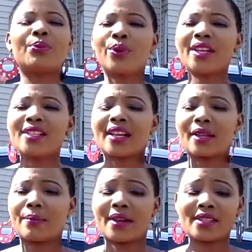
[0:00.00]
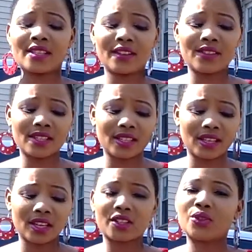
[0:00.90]
preach like a
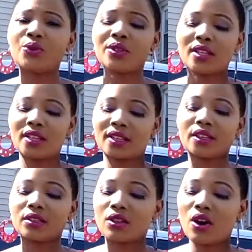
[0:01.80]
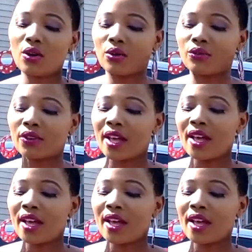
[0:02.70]
positivity and unity and love,